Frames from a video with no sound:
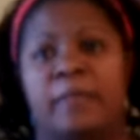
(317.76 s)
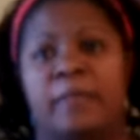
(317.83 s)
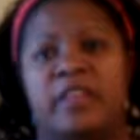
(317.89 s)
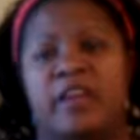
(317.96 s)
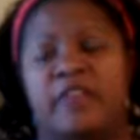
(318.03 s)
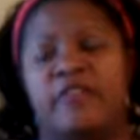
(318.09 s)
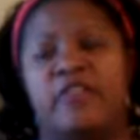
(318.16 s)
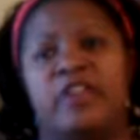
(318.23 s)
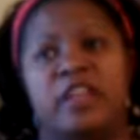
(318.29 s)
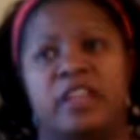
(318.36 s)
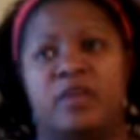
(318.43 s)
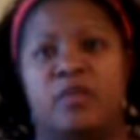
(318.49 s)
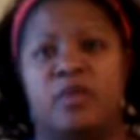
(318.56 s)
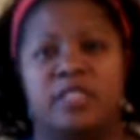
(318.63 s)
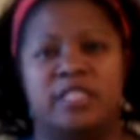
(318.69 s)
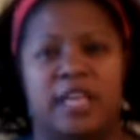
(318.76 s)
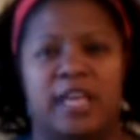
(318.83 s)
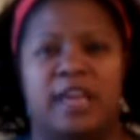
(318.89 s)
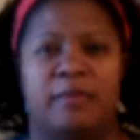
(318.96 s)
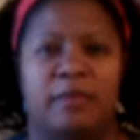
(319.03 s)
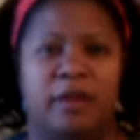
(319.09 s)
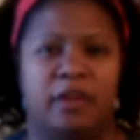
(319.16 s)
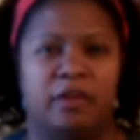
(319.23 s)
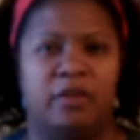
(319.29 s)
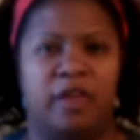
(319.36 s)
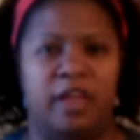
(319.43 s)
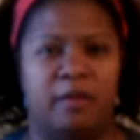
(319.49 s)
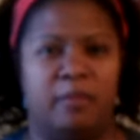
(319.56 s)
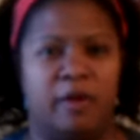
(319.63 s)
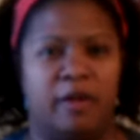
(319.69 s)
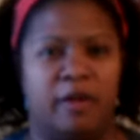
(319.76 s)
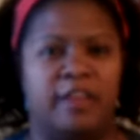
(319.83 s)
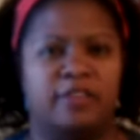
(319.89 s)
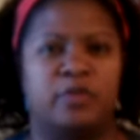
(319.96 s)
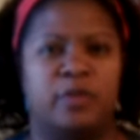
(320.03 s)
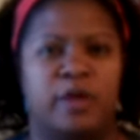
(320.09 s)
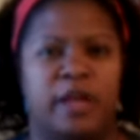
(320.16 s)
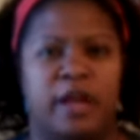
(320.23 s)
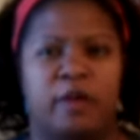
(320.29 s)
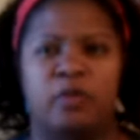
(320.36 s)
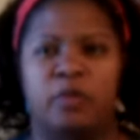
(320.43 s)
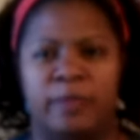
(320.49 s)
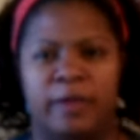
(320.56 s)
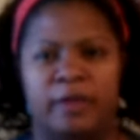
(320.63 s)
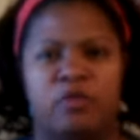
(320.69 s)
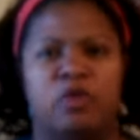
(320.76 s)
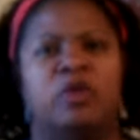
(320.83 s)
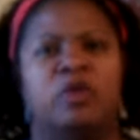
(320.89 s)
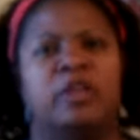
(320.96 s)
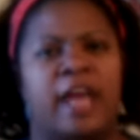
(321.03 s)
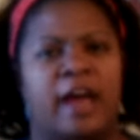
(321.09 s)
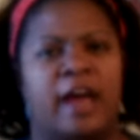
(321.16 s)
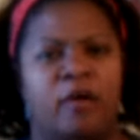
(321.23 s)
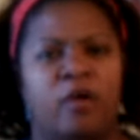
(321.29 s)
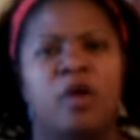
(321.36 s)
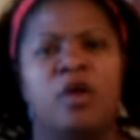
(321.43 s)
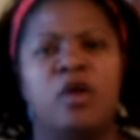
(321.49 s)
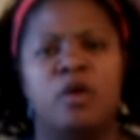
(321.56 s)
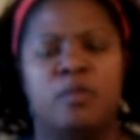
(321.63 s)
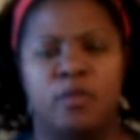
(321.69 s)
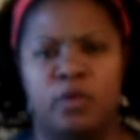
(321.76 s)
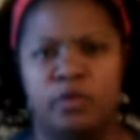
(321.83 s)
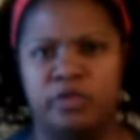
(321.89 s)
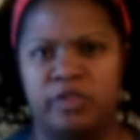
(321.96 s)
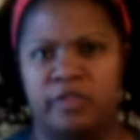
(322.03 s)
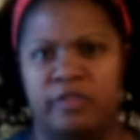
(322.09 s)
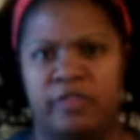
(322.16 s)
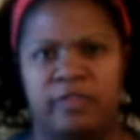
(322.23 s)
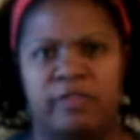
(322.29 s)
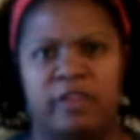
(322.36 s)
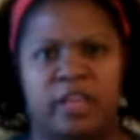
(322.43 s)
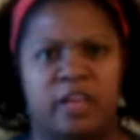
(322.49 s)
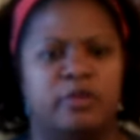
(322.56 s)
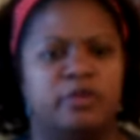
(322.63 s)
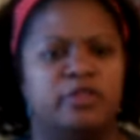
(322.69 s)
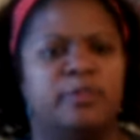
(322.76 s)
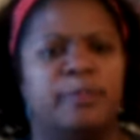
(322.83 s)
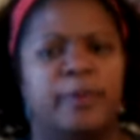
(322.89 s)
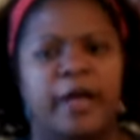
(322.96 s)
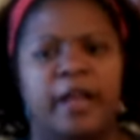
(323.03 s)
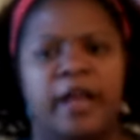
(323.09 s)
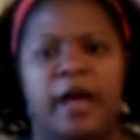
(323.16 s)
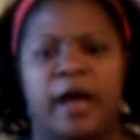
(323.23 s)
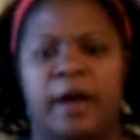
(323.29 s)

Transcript: definitely once I get my new camera, that's when I will be rolling out most of the videos. But